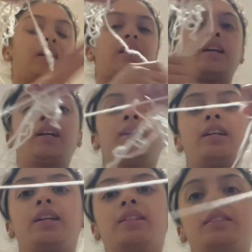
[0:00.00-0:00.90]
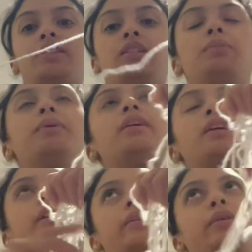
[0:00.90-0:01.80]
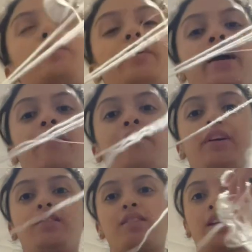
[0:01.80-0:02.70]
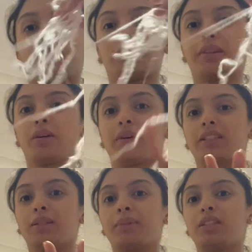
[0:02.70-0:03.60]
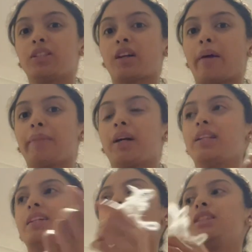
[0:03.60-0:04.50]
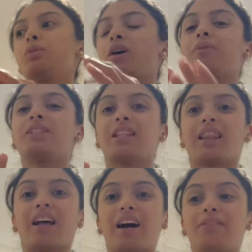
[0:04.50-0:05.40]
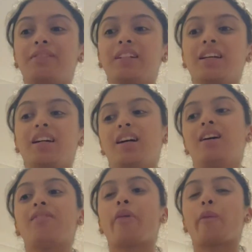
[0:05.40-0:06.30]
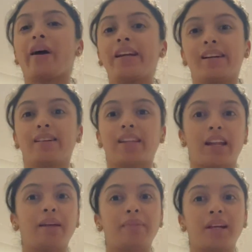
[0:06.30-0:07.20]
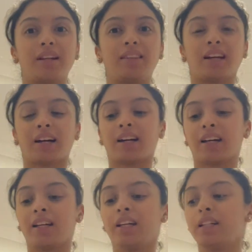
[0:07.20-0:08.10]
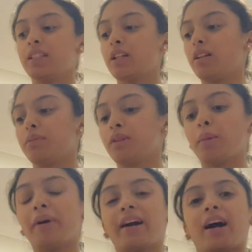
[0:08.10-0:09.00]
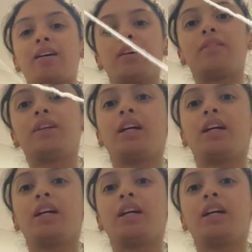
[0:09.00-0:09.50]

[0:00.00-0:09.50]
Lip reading: And it's super great for using up the rest of my scrap yarn. This is what was left of the white yarn that I made that tulip tote bag out of.